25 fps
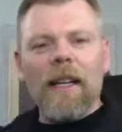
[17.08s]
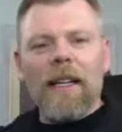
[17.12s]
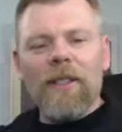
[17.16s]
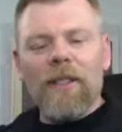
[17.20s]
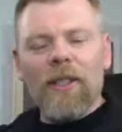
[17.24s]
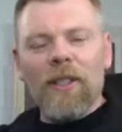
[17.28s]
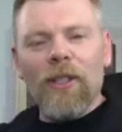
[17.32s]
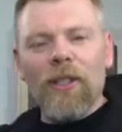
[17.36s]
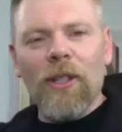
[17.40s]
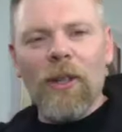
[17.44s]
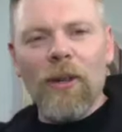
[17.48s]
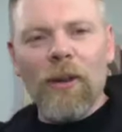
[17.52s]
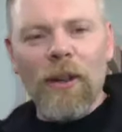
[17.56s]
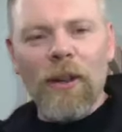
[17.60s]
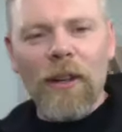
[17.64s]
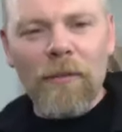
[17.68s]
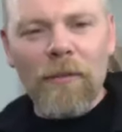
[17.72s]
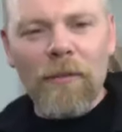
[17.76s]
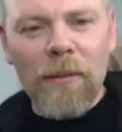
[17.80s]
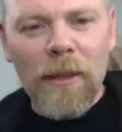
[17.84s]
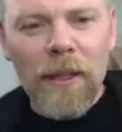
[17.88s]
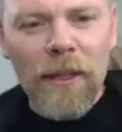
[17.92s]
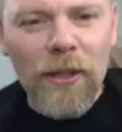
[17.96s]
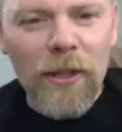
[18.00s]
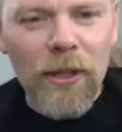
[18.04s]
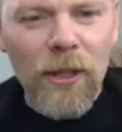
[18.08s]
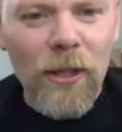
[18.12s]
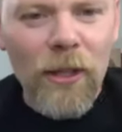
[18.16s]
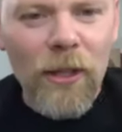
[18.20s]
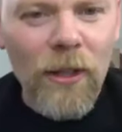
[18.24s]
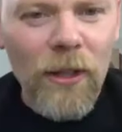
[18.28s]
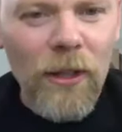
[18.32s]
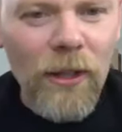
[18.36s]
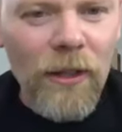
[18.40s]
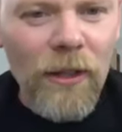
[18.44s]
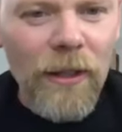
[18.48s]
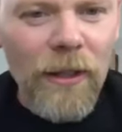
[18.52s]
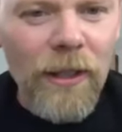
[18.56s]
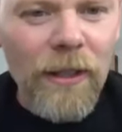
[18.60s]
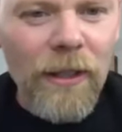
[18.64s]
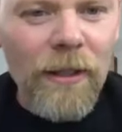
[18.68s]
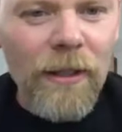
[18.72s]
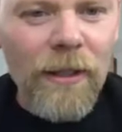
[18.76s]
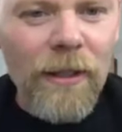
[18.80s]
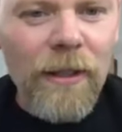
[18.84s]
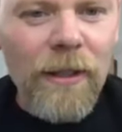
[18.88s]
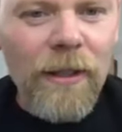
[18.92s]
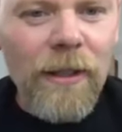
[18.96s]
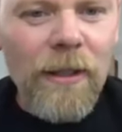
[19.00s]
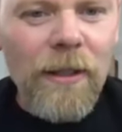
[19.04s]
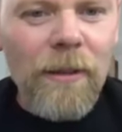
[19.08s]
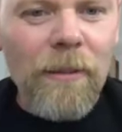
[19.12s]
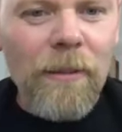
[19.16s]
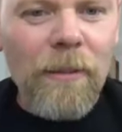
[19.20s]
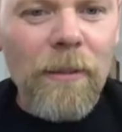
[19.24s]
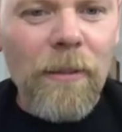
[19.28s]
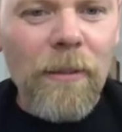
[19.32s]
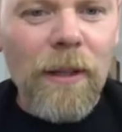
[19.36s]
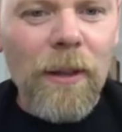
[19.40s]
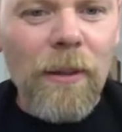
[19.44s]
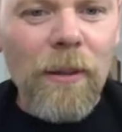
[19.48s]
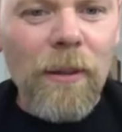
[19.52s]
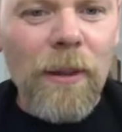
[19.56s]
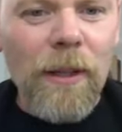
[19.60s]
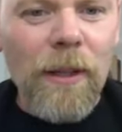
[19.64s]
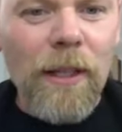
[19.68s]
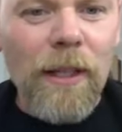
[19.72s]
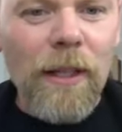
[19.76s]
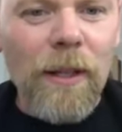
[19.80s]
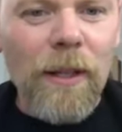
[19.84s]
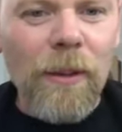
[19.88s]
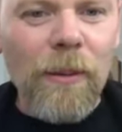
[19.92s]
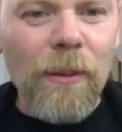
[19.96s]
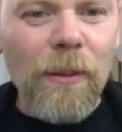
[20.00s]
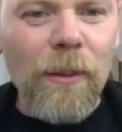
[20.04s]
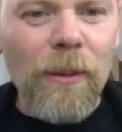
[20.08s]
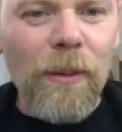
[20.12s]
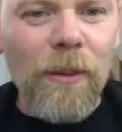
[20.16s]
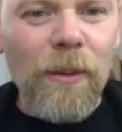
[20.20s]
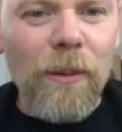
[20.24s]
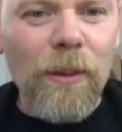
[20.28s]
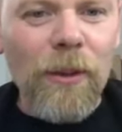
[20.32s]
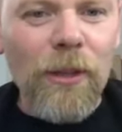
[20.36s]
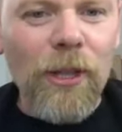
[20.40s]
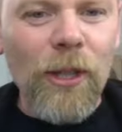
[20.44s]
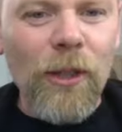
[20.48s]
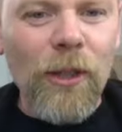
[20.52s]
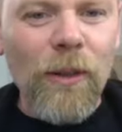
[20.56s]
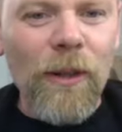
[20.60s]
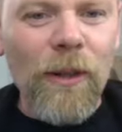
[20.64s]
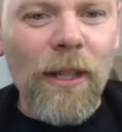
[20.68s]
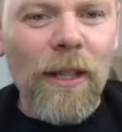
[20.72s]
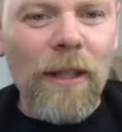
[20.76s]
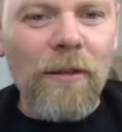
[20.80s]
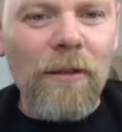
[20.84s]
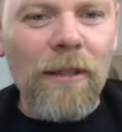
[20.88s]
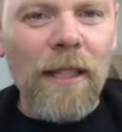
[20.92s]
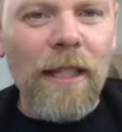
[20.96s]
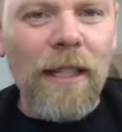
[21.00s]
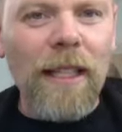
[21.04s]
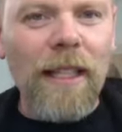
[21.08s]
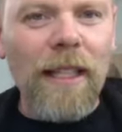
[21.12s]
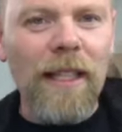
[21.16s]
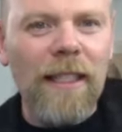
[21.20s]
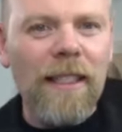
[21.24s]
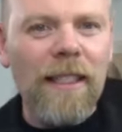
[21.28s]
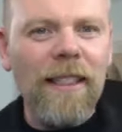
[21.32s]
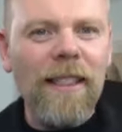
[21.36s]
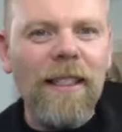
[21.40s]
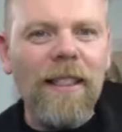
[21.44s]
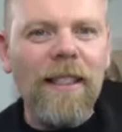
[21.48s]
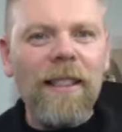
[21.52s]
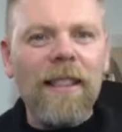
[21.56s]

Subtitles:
just showed off my shirt earlier. There we go. We'll show it off again.